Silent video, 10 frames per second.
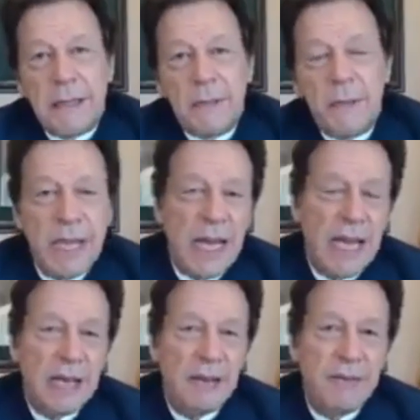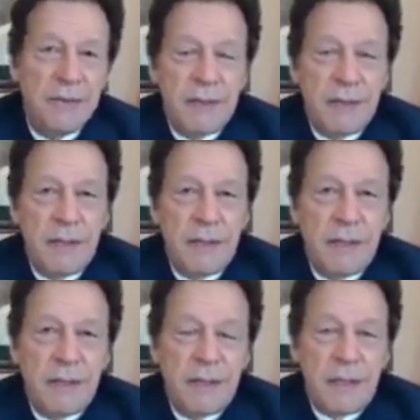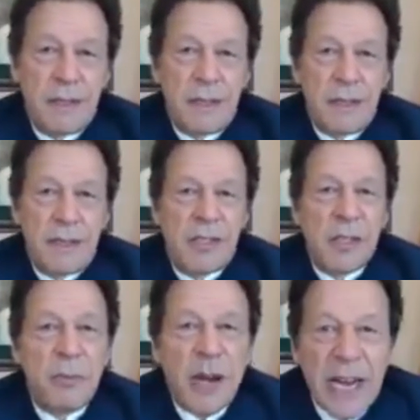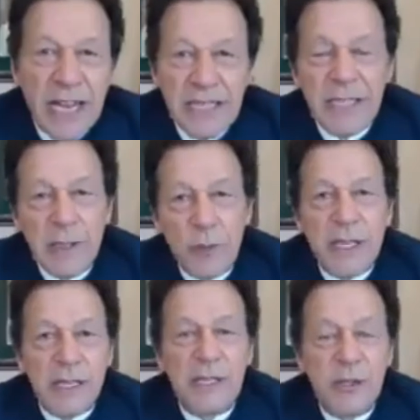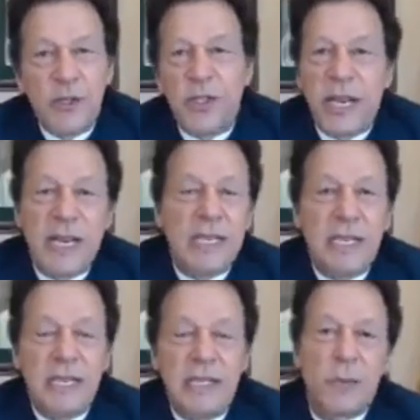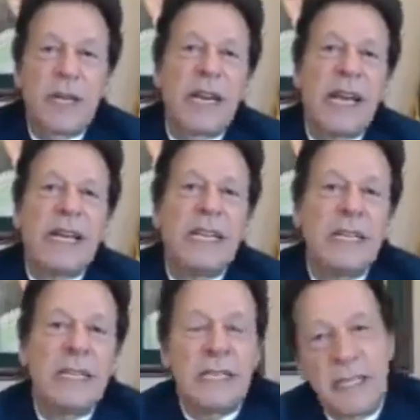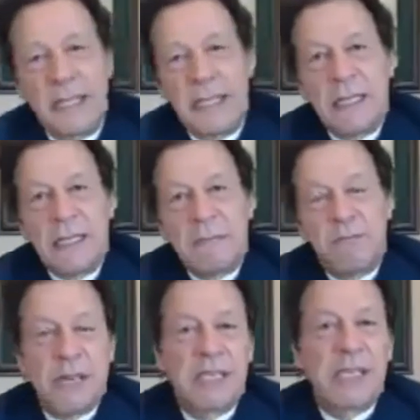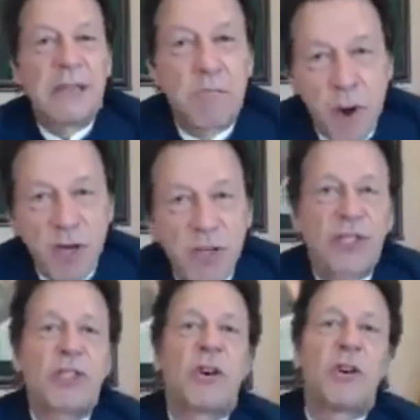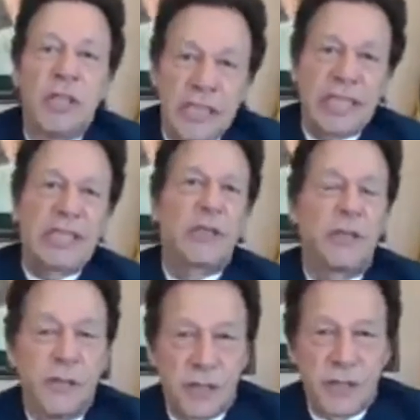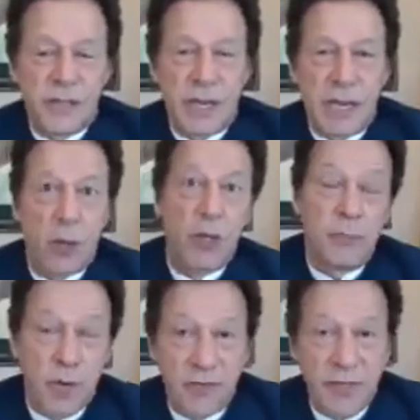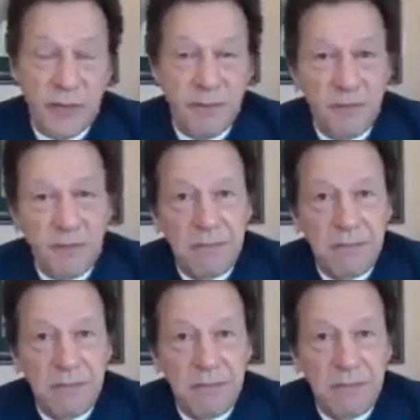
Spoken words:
we have surprise in the Western societies when any person mocks or ridicules our Holy Prophet,